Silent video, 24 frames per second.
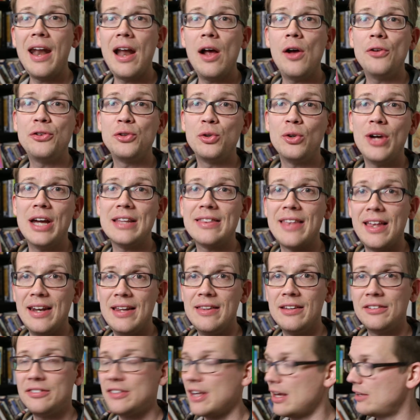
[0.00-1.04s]
And I also like that
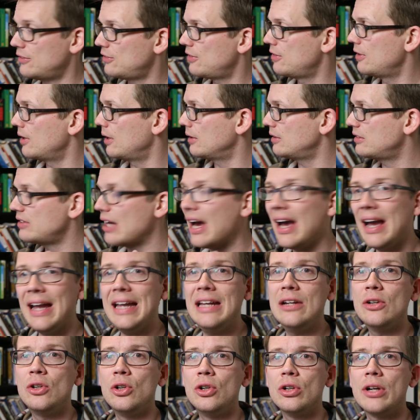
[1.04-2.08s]
in this case the
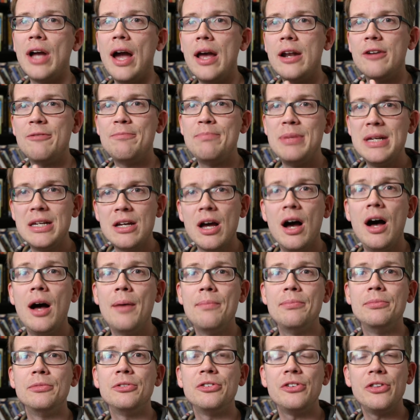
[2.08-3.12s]
title kind of
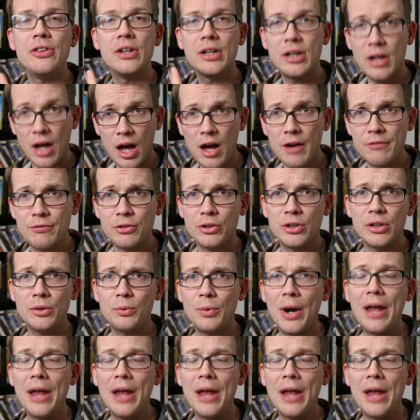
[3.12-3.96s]
becomes the cover